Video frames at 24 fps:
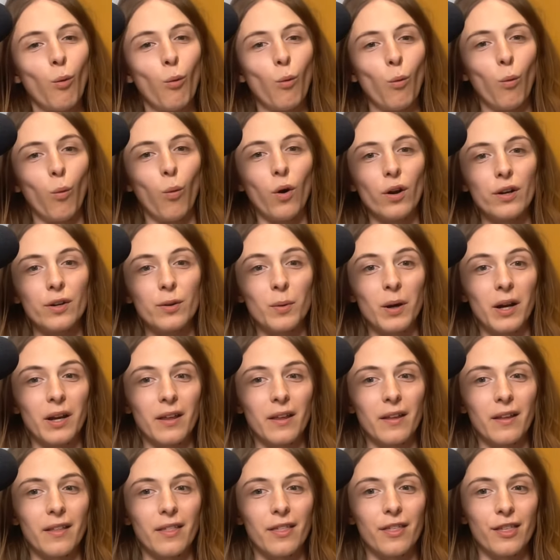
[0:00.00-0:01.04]
what do
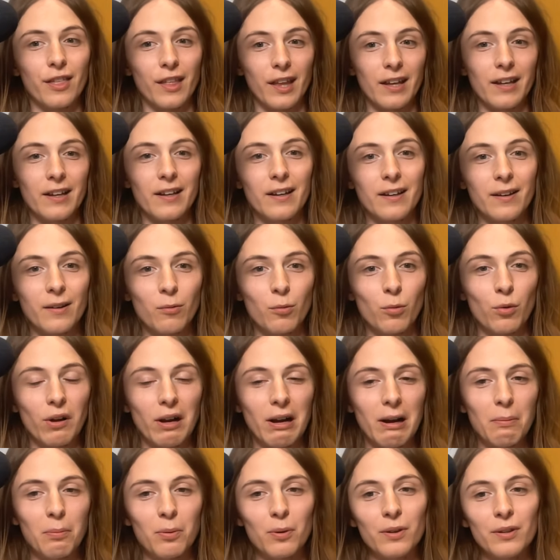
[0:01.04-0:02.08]
I think will
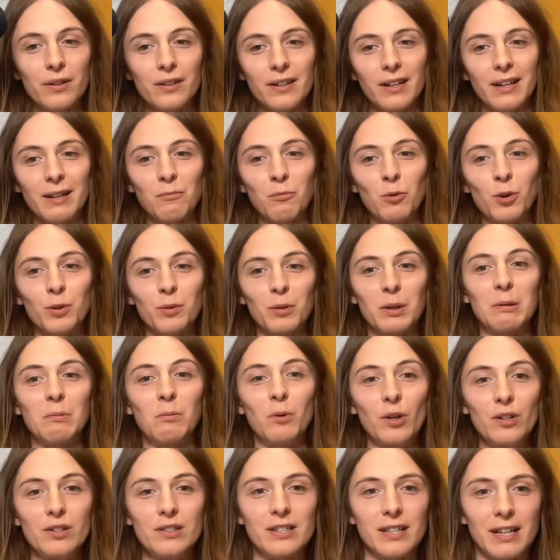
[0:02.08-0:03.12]
happen and what do I
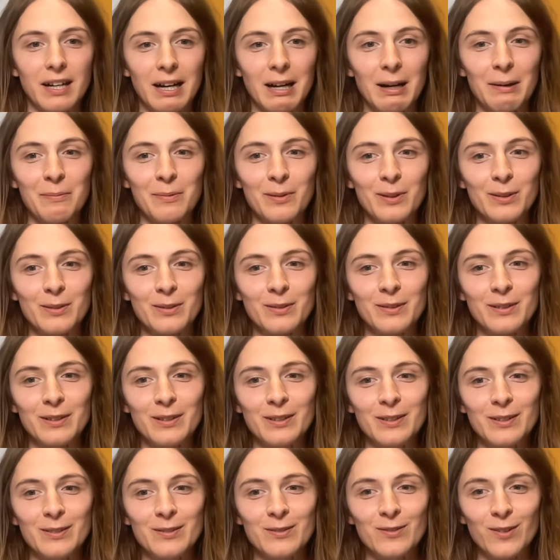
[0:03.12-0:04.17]
want to happen?
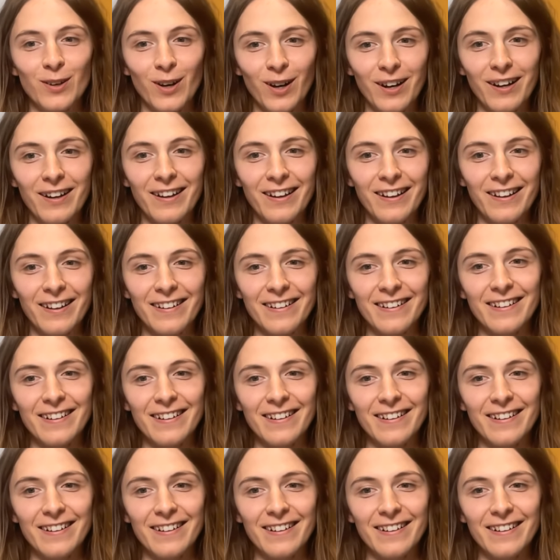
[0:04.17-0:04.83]
Right.